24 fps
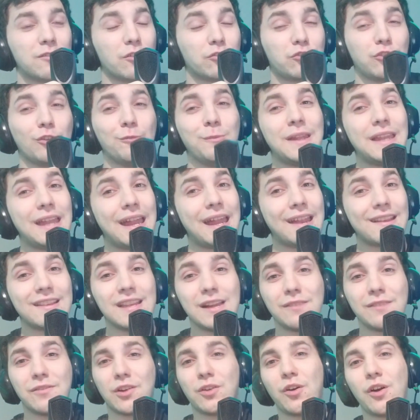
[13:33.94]
Social media has
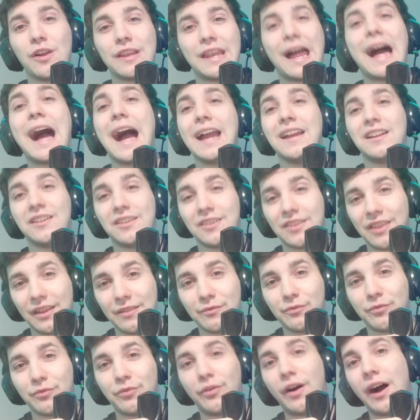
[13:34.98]
never gone higher
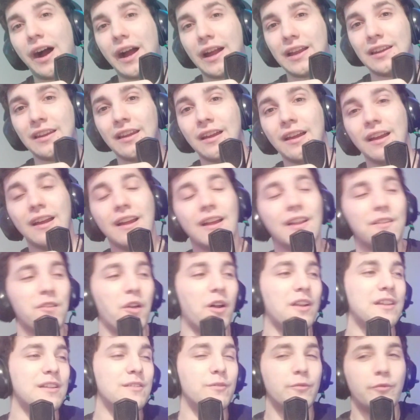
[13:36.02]
than Vine.
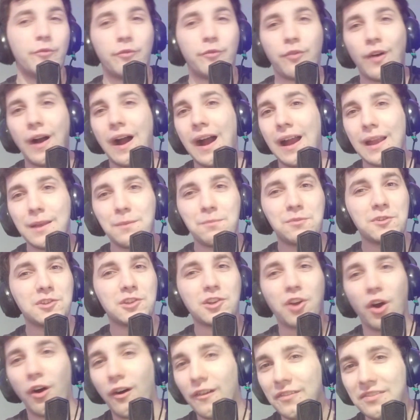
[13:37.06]
Not in
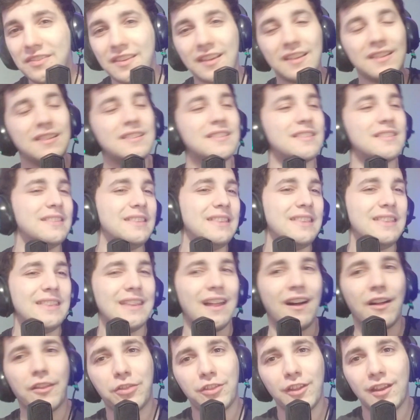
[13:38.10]
vibes, content,
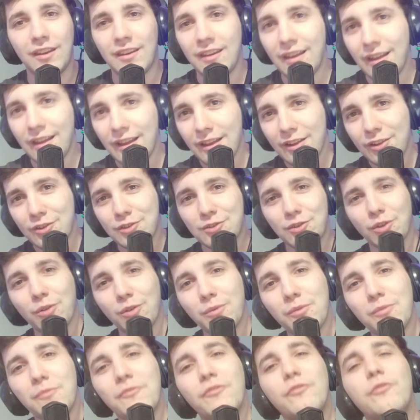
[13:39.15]
nothing.
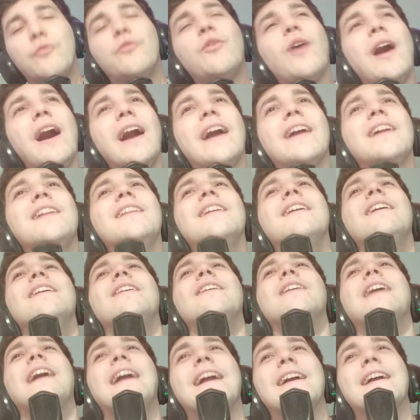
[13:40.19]
So Vine
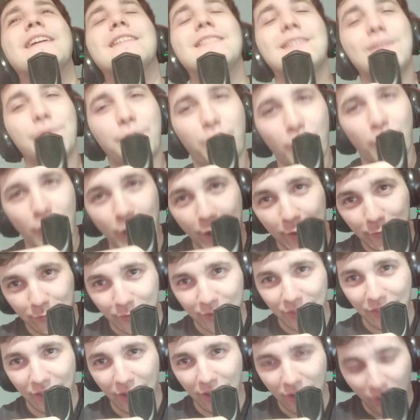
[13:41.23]
is
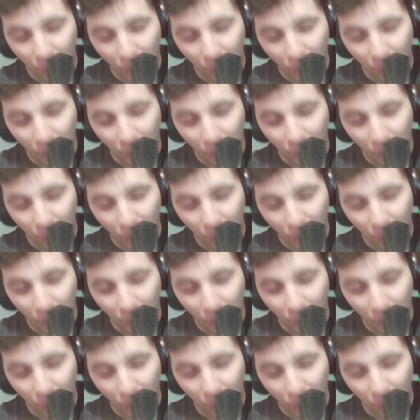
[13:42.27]
forever the